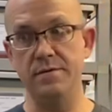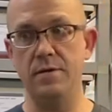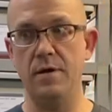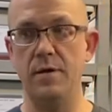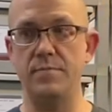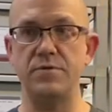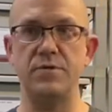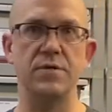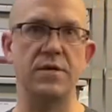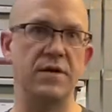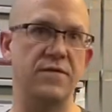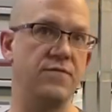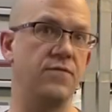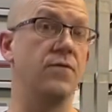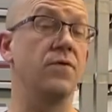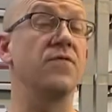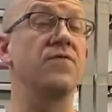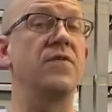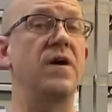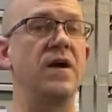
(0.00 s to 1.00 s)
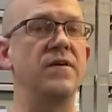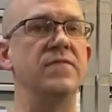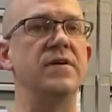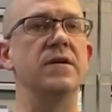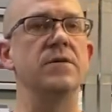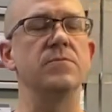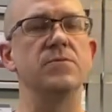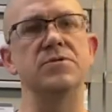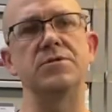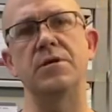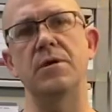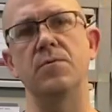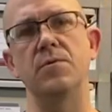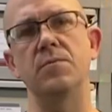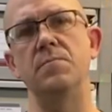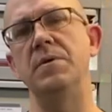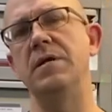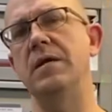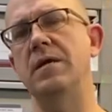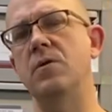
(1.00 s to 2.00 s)
up to like four or five animals that
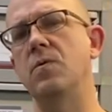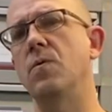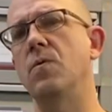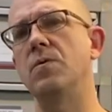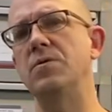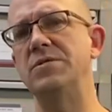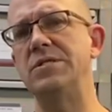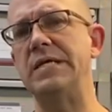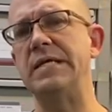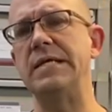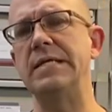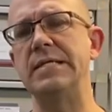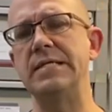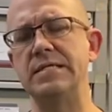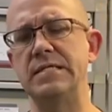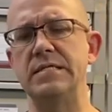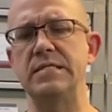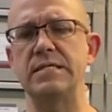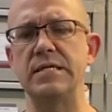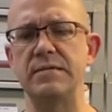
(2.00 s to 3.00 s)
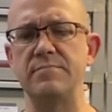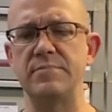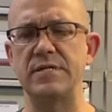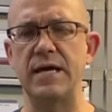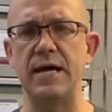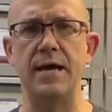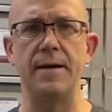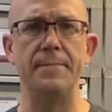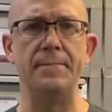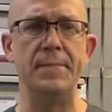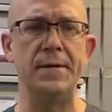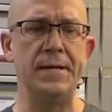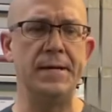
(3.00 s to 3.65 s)
would be in quarantine at the same time.